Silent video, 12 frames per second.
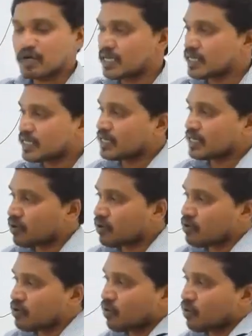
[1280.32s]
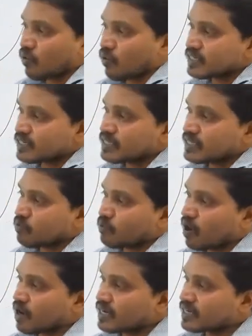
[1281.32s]
Now what is the
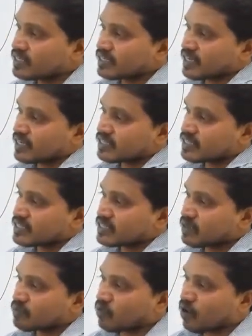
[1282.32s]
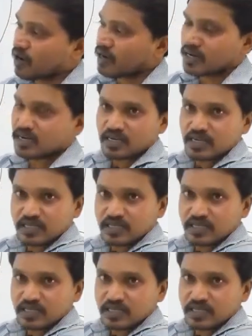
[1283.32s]
border here? This is the border.